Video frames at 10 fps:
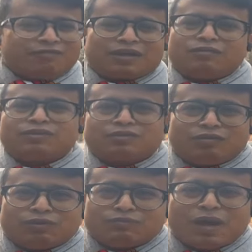In fact,
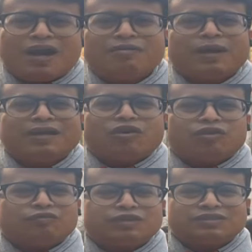it was, marred marked by
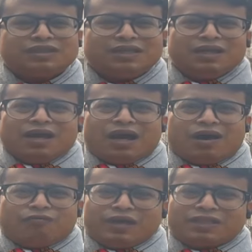controversy
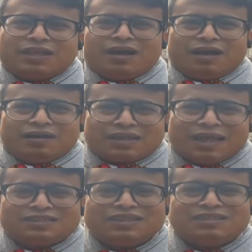uh, with uh,
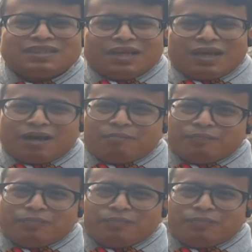cases uh,